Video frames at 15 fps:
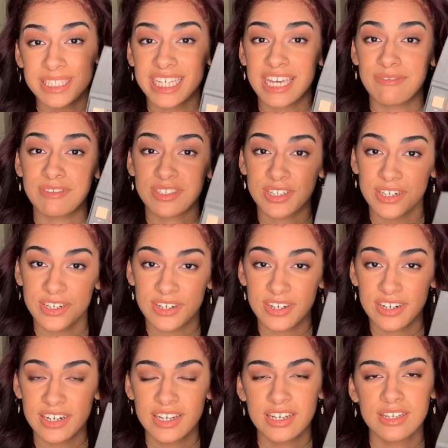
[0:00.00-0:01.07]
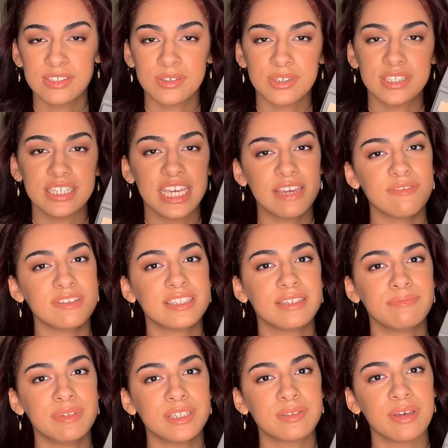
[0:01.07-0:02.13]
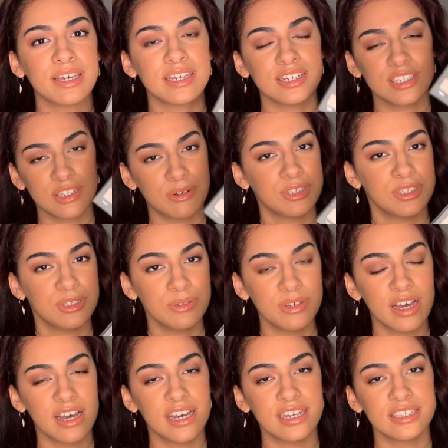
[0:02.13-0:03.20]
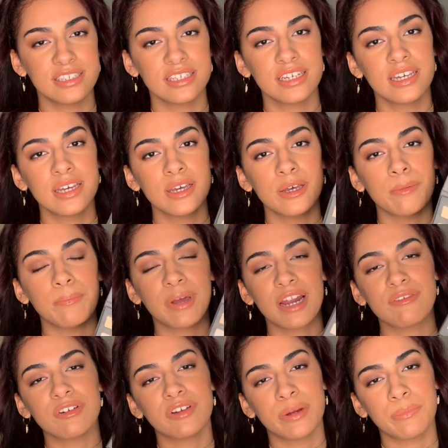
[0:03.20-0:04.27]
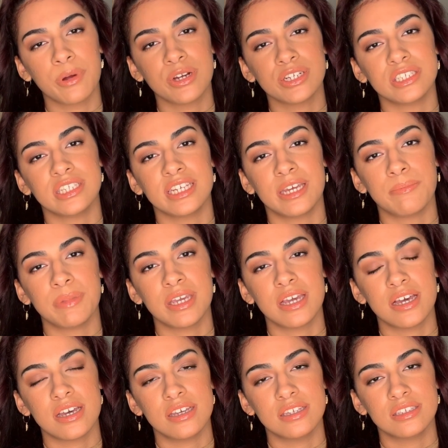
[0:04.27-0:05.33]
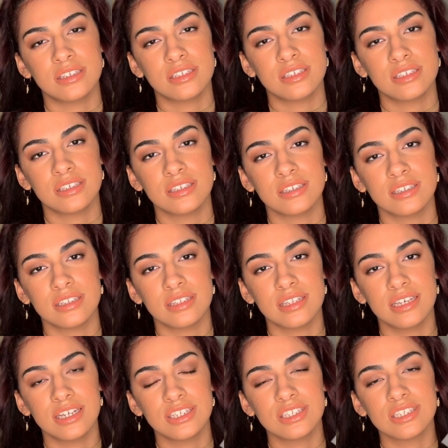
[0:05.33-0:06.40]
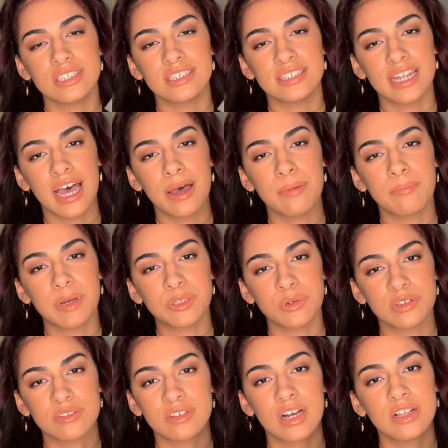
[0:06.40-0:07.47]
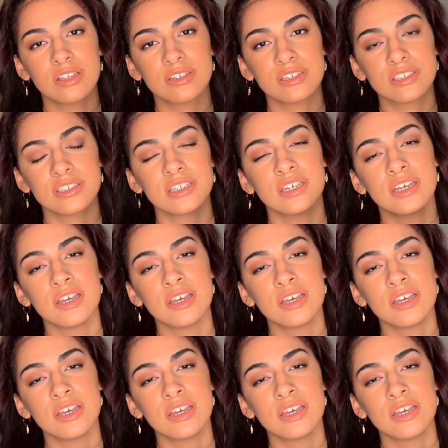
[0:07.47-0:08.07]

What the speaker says: I gave it to her, so she gave it to me so I could show it to you guys. But I regret purchasing it because it's just not my source of colors.